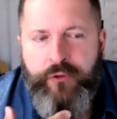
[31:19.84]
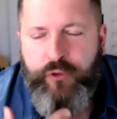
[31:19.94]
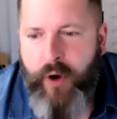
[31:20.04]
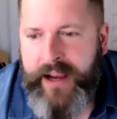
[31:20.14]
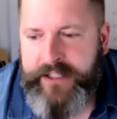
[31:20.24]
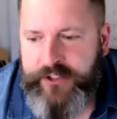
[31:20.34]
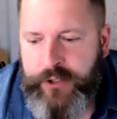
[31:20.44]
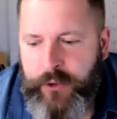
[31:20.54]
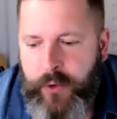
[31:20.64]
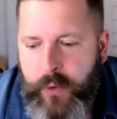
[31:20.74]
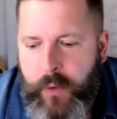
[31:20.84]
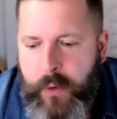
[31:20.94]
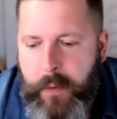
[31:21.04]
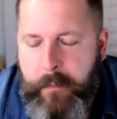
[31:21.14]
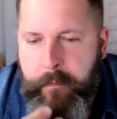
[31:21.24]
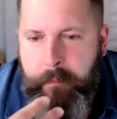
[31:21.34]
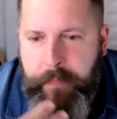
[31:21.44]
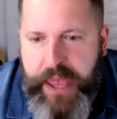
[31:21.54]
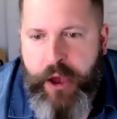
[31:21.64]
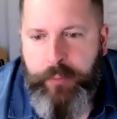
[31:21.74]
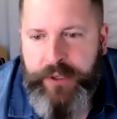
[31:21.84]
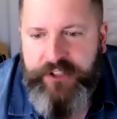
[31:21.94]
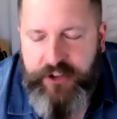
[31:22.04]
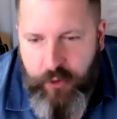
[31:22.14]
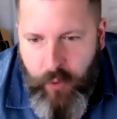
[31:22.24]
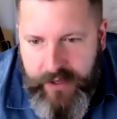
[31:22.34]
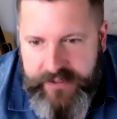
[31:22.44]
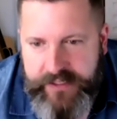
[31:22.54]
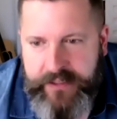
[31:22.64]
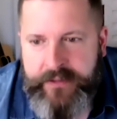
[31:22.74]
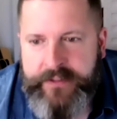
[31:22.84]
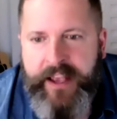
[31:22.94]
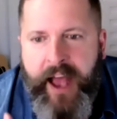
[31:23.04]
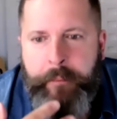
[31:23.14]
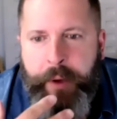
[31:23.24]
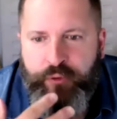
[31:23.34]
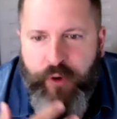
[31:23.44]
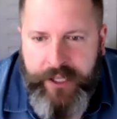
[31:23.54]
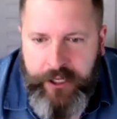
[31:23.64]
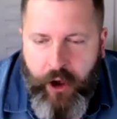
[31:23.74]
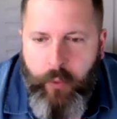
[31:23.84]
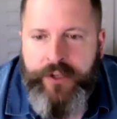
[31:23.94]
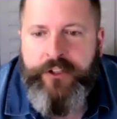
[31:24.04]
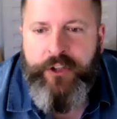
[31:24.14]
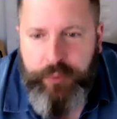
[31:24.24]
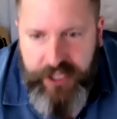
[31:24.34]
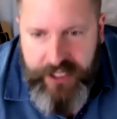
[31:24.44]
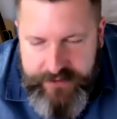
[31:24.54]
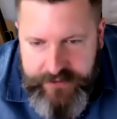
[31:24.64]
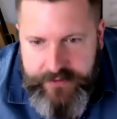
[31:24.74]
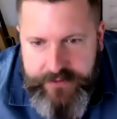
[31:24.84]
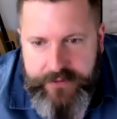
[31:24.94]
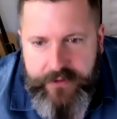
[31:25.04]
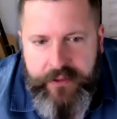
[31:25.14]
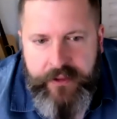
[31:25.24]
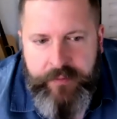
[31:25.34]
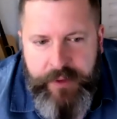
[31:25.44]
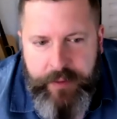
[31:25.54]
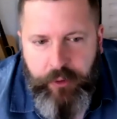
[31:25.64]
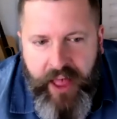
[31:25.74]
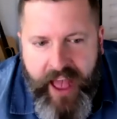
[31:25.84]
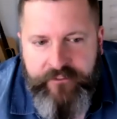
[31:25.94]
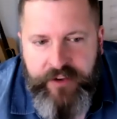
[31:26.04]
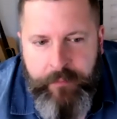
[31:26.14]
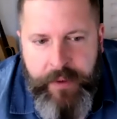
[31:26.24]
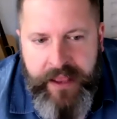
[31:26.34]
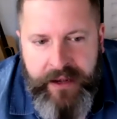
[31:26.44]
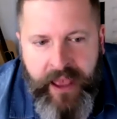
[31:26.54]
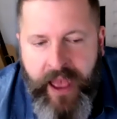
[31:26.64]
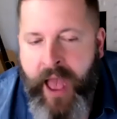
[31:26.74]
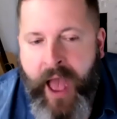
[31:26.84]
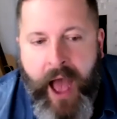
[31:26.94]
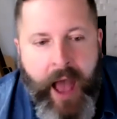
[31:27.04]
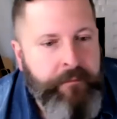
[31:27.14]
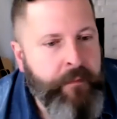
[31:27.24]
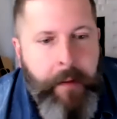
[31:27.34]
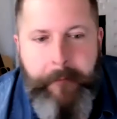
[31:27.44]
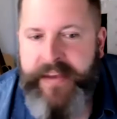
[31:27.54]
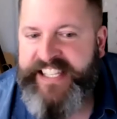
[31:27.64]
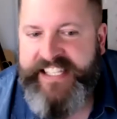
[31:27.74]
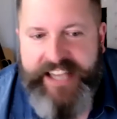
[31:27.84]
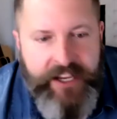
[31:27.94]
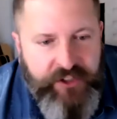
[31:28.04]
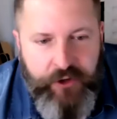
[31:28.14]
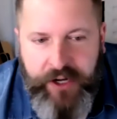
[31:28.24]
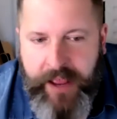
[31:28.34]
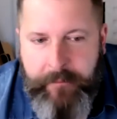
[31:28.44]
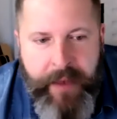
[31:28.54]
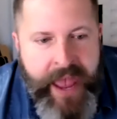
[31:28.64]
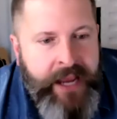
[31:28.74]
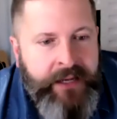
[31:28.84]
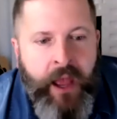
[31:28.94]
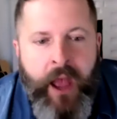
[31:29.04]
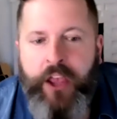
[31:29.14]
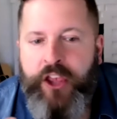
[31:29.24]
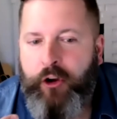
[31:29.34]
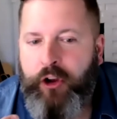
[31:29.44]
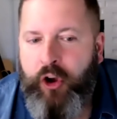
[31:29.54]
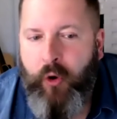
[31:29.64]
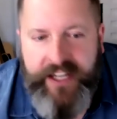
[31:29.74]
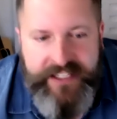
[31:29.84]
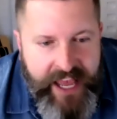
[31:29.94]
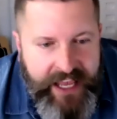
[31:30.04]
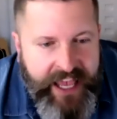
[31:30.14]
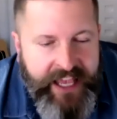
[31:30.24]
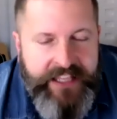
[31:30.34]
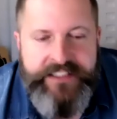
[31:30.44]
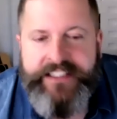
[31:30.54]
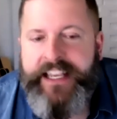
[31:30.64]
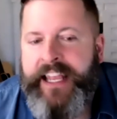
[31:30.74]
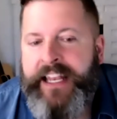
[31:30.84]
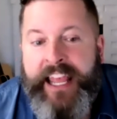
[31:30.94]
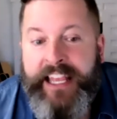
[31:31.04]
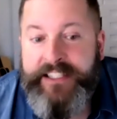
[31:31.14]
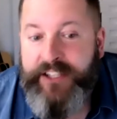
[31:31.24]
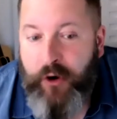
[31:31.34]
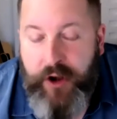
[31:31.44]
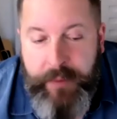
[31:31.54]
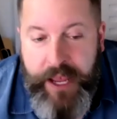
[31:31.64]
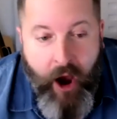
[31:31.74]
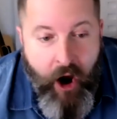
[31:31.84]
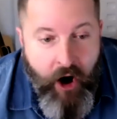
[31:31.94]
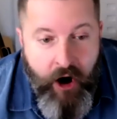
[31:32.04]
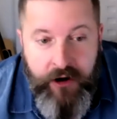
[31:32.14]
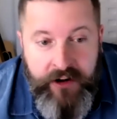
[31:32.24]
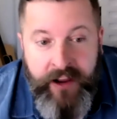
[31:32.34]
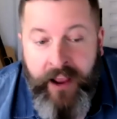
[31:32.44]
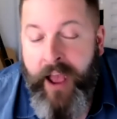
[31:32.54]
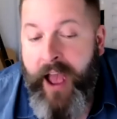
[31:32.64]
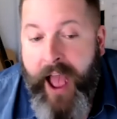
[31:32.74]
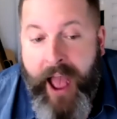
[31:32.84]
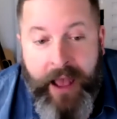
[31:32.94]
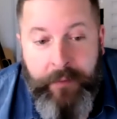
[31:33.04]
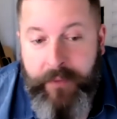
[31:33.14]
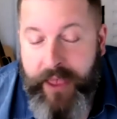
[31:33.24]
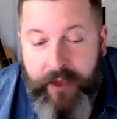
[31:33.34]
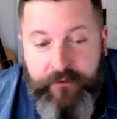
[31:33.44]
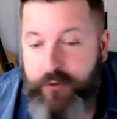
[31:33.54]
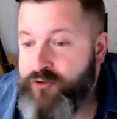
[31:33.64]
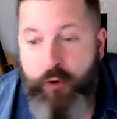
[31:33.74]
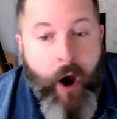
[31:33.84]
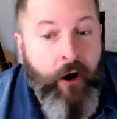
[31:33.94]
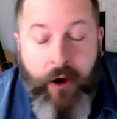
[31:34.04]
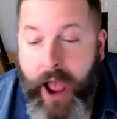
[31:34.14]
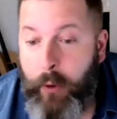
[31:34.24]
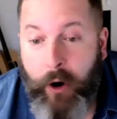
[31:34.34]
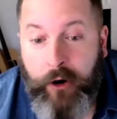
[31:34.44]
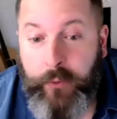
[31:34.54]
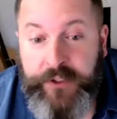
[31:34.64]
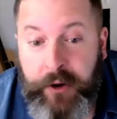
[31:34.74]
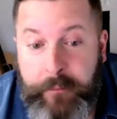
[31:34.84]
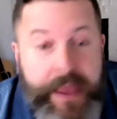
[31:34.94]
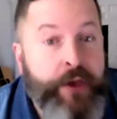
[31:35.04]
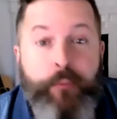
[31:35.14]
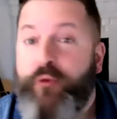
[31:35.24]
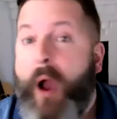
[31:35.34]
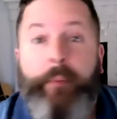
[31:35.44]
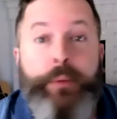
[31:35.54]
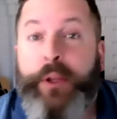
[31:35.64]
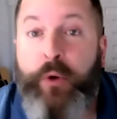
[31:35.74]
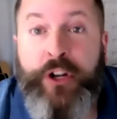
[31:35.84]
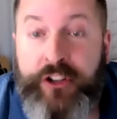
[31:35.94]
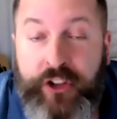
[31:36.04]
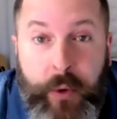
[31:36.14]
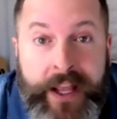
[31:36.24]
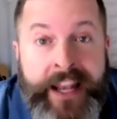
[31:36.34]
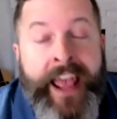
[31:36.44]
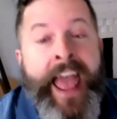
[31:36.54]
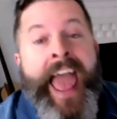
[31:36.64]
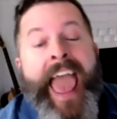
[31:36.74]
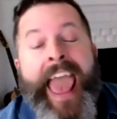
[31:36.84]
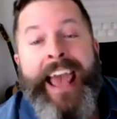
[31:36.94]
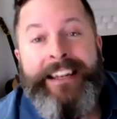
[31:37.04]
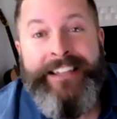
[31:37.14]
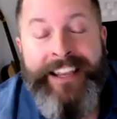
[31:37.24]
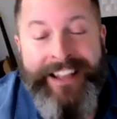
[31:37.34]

trying to be open to new ideas, about trying to go into new places that people haven't been, mistakes are going to get made. You're going to take hits. It is going to be hard. If you knew how hard it was going to be, you probably wouldn't do it. And